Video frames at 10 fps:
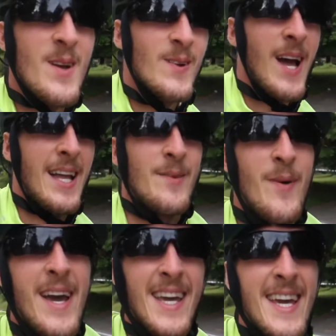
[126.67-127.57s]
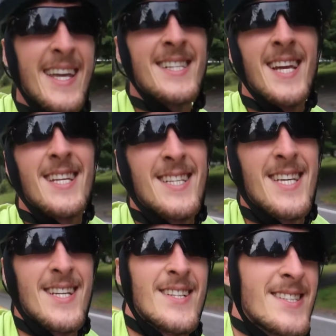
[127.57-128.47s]
ride the bike, change the
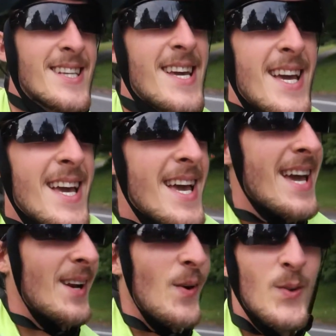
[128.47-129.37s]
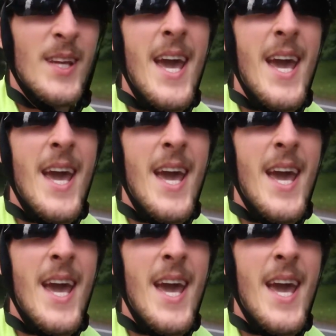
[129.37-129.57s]
gears, and hold the